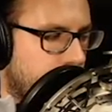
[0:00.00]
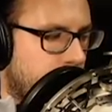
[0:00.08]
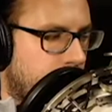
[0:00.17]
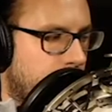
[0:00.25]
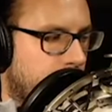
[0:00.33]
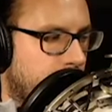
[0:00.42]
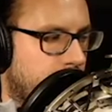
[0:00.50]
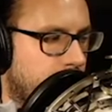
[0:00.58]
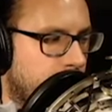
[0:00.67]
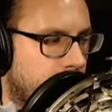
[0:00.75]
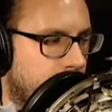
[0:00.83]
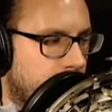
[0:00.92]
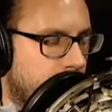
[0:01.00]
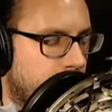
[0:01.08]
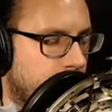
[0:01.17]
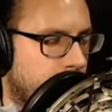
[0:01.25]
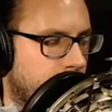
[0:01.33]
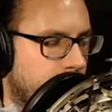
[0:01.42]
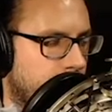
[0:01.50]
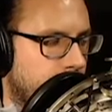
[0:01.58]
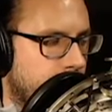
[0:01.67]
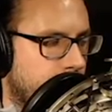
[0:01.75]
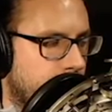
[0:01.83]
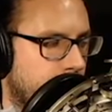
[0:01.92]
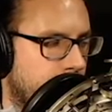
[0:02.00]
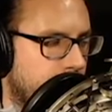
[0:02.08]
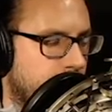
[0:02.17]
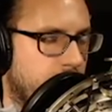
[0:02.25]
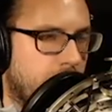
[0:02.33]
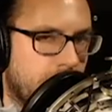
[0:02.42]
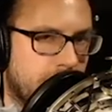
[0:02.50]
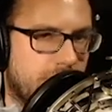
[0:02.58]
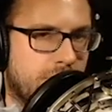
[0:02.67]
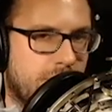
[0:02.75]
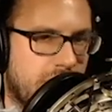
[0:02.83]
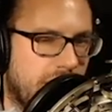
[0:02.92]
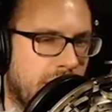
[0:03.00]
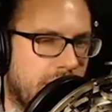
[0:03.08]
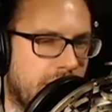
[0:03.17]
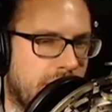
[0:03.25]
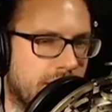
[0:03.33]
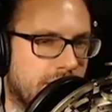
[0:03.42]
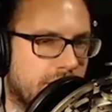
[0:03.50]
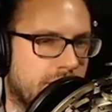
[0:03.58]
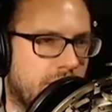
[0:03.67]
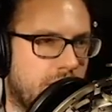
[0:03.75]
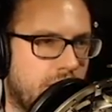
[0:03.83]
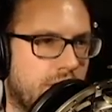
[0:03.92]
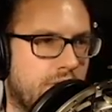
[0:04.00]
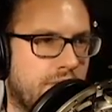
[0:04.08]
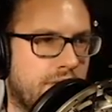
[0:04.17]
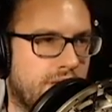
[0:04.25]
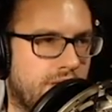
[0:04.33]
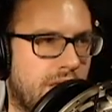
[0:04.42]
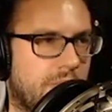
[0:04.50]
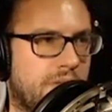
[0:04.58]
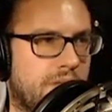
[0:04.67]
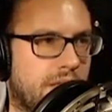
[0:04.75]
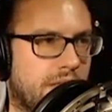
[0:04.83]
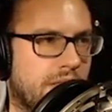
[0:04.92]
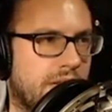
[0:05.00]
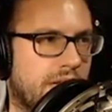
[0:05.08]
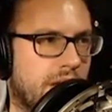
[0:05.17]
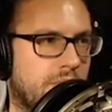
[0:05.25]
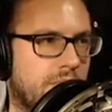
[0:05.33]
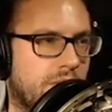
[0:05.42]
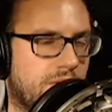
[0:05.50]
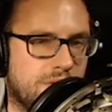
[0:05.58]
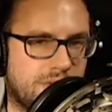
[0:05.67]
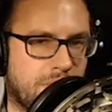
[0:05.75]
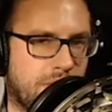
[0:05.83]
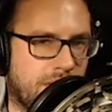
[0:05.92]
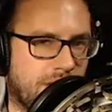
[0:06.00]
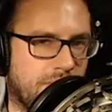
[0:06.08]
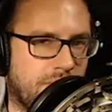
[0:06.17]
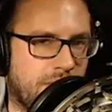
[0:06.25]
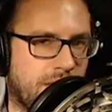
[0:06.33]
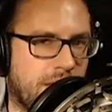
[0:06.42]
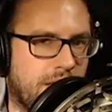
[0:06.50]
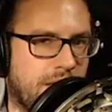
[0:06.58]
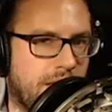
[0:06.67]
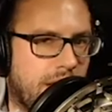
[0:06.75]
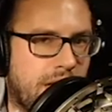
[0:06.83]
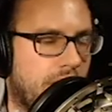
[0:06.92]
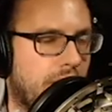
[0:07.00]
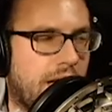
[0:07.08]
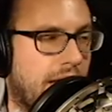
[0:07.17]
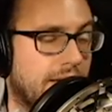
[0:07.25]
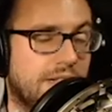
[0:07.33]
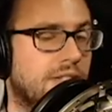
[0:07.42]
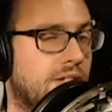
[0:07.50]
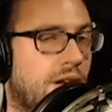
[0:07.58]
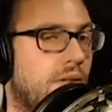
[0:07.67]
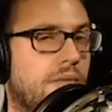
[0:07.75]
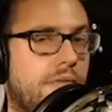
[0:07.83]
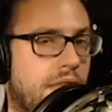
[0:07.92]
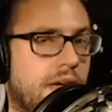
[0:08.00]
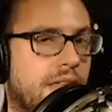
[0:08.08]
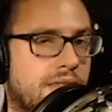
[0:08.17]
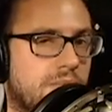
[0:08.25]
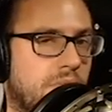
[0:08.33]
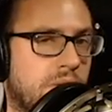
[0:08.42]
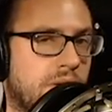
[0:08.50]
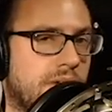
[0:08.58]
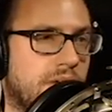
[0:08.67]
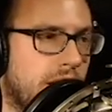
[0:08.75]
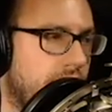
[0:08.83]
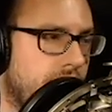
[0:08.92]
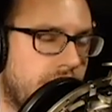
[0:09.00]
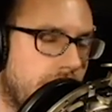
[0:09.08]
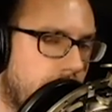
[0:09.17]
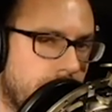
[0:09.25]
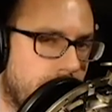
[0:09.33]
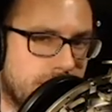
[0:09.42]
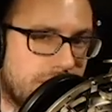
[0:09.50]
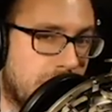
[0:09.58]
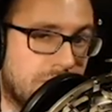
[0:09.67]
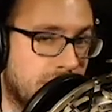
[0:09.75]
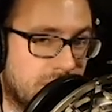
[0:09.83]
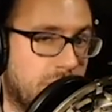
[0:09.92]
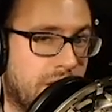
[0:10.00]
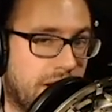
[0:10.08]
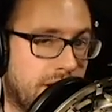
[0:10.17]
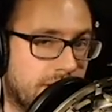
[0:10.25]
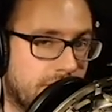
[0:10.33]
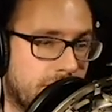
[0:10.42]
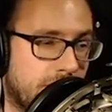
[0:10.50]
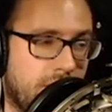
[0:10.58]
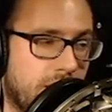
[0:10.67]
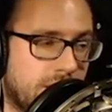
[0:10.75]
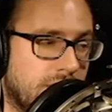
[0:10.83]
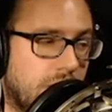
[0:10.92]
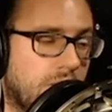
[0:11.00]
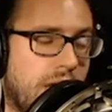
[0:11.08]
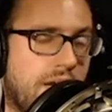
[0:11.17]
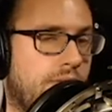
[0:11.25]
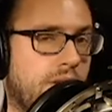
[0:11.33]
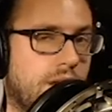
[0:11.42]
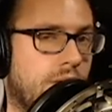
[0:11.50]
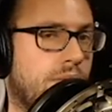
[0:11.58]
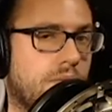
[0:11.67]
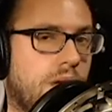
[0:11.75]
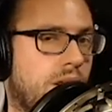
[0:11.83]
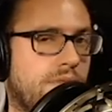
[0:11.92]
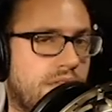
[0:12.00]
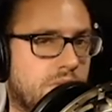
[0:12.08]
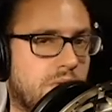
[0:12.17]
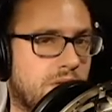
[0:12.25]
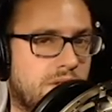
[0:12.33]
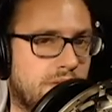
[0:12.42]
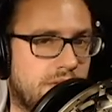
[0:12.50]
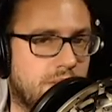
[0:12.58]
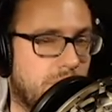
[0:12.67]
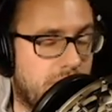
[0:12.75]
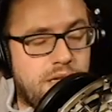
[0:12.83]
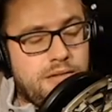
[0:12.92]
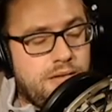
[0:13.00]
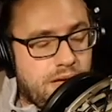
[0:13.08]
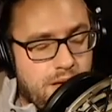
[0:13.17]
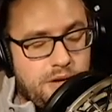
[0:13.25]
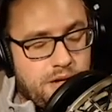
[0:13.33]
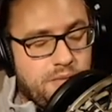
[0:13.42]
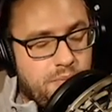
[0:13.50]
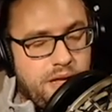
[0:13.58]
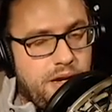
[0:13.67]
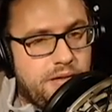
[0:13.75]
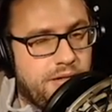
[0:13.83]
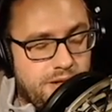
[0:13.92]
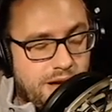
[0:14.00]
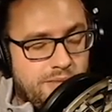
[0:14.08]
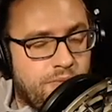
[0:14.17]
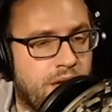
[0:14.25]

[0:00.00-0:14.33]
it's important to recognize all of the steps that lead up to something. I actually don't think it's important to understand all of those steps as a player. You actually don't have to go through all of these motions to become a good player. You don't.